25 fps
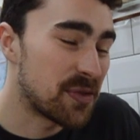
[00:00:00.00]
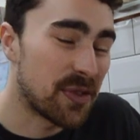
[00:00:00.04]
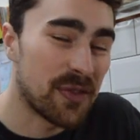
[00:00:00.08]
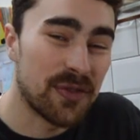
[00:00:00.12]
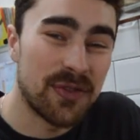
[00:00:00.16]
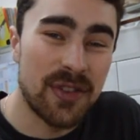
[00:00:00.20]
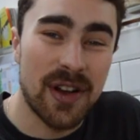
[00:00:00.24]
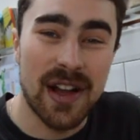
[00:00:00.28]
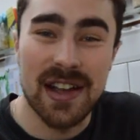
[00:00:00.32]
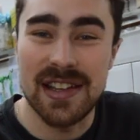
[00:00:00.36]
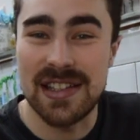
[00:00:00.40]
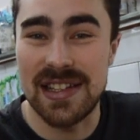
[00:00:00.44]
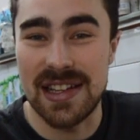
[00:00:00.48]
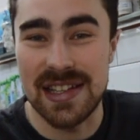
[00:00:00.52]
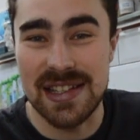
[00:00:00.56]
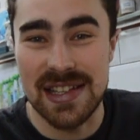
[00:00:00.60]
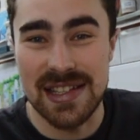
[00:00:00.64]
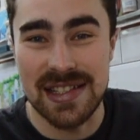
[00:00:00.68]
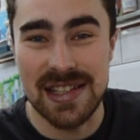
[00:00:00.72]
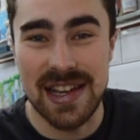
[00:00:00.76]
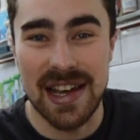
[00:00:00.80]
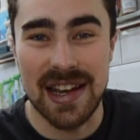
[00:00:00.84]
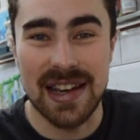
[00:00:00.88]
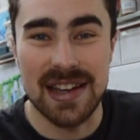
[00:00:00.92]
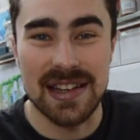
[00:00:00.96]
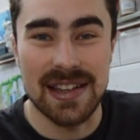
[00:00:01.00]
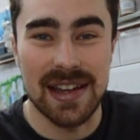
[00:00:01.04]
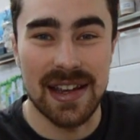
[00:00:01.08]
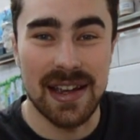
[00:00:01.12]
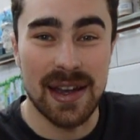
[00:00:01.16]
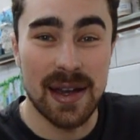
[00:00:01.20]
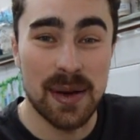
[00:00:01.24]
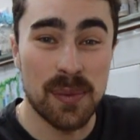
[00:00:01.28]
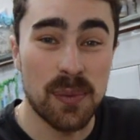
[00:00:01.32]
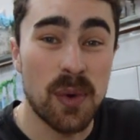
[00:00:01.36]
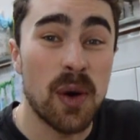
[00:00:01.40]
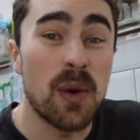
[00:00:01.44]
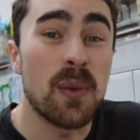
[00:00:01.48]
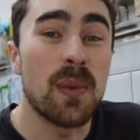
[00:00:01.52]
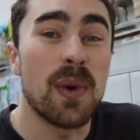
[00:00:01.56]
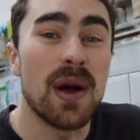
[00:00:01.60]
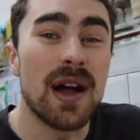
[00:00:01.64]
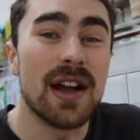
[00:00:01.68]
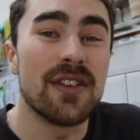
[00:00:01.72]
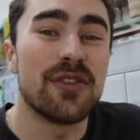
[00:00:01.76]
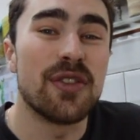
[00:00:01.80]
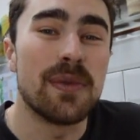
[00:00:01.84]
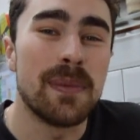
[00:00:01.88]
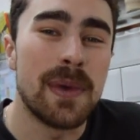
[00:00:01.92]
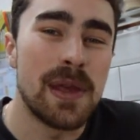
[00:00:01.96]
from first year to second year and what
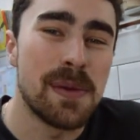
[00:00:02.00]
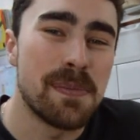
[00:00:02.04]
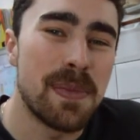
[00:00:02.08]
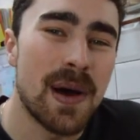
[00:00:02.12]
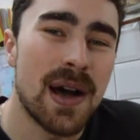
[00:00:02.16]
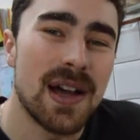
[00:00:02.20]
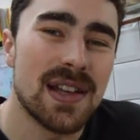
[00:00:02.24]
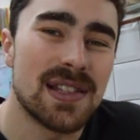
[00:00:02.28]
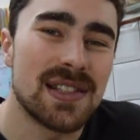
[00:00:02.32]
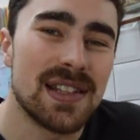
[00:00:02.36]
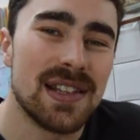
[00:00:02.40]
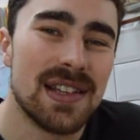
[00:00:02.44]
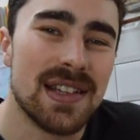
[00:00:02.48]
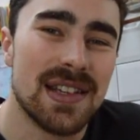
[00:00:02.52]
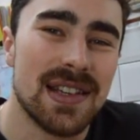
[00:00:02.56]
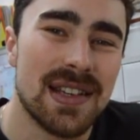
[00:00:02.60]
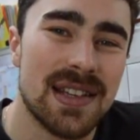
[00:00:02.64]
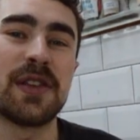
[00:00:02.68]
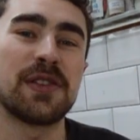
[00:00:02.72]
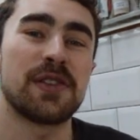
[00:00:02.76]
worked for me personally